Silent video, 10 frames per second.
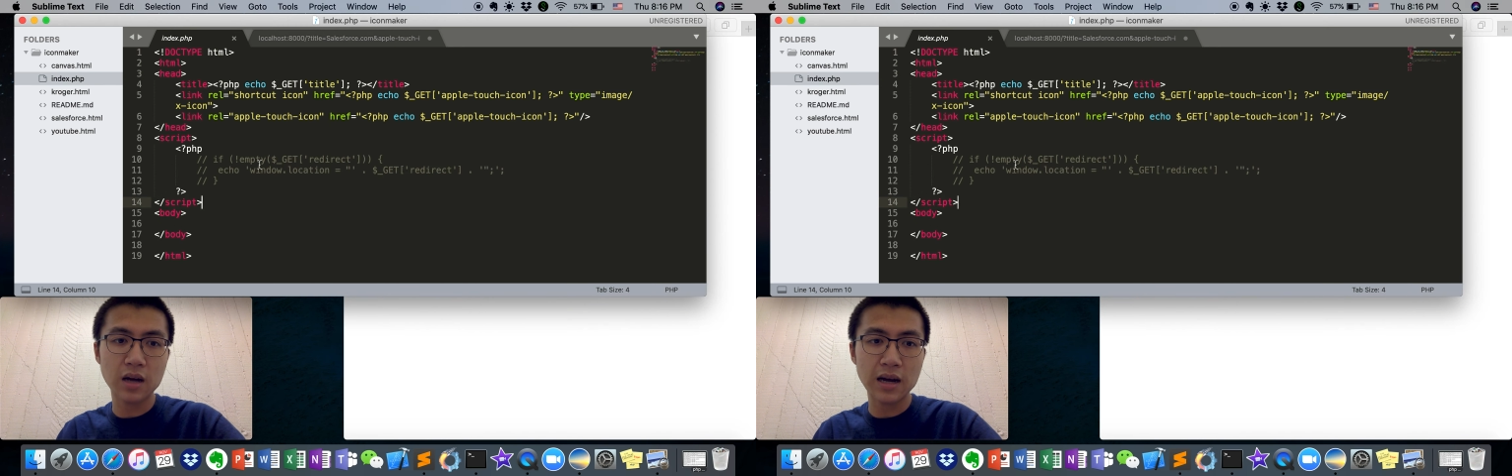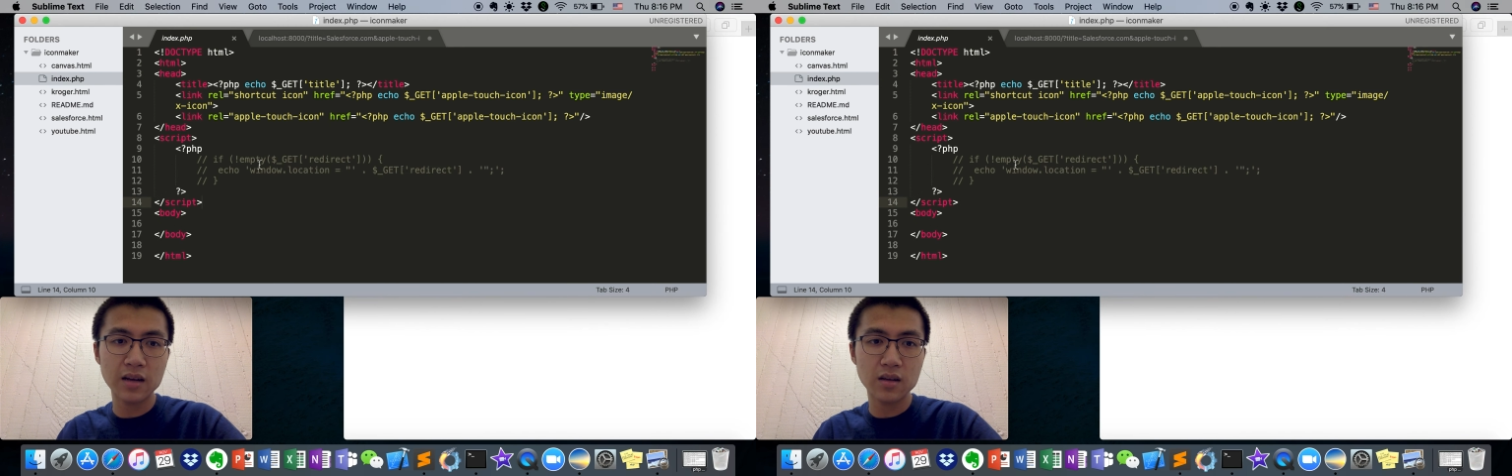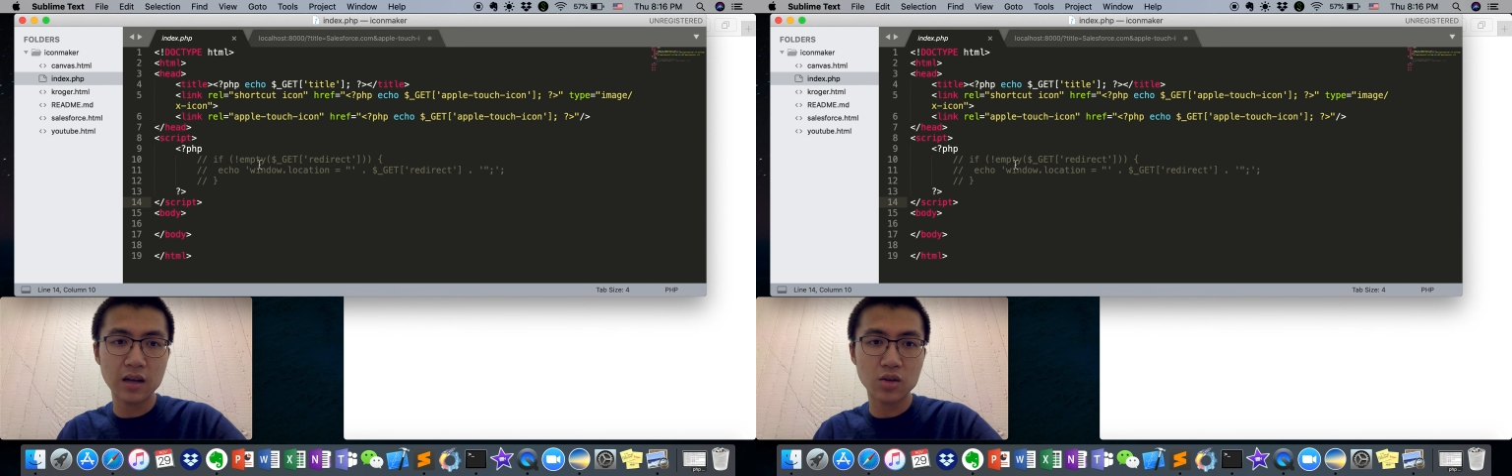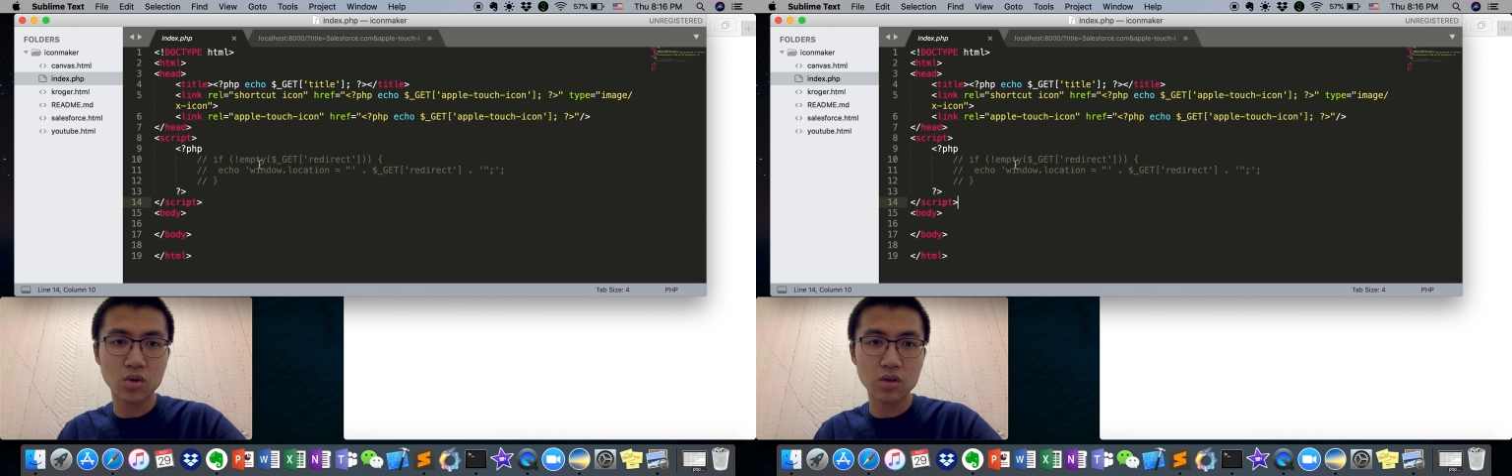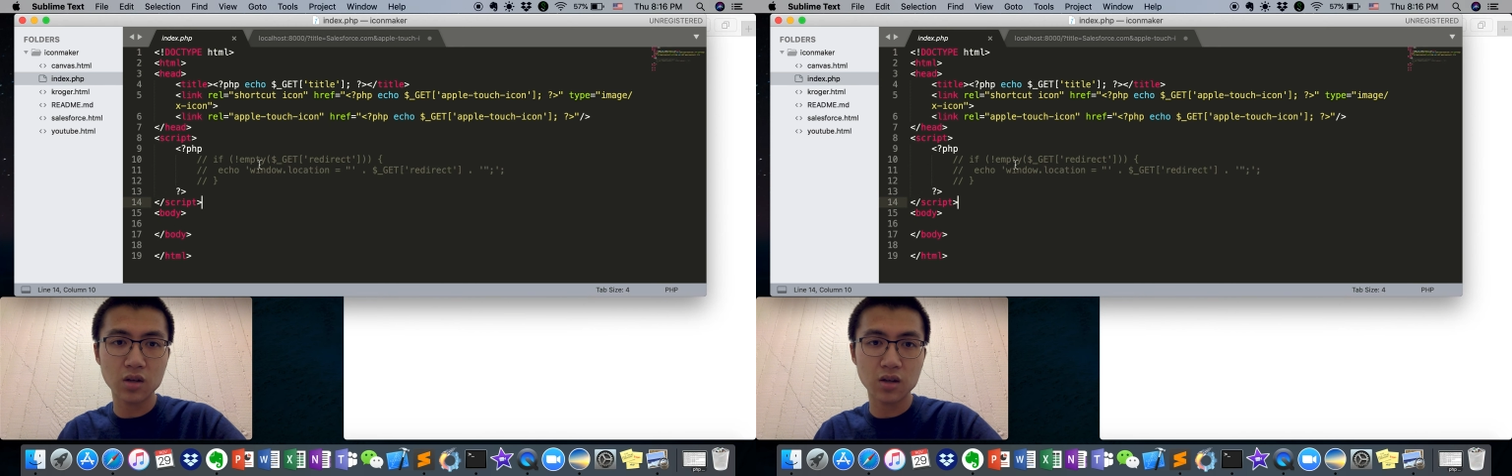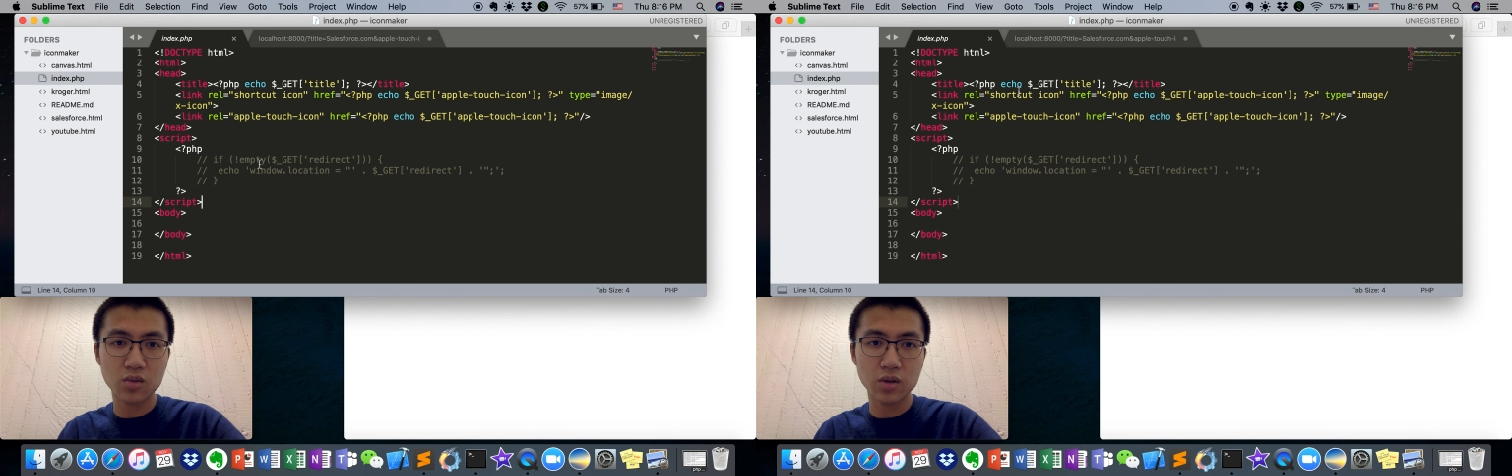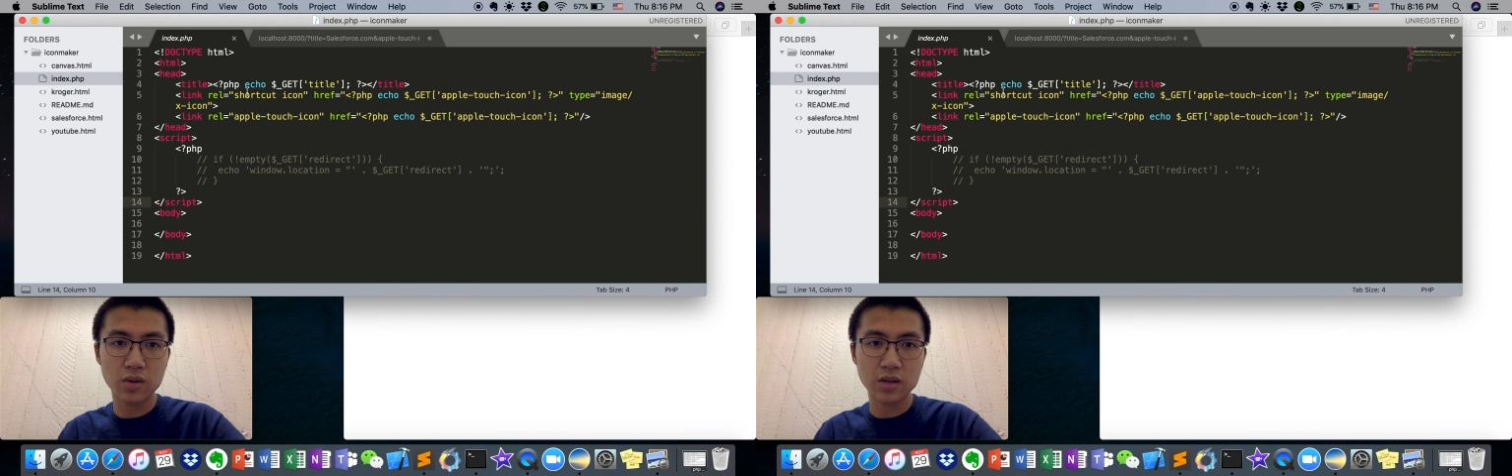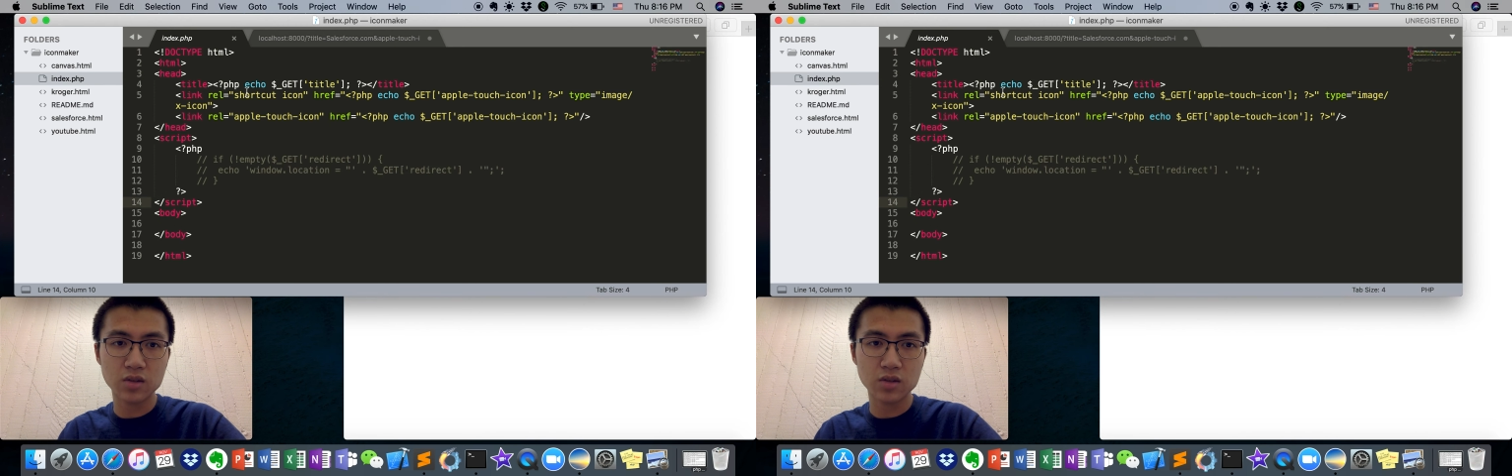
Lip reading: I told it not to redirect.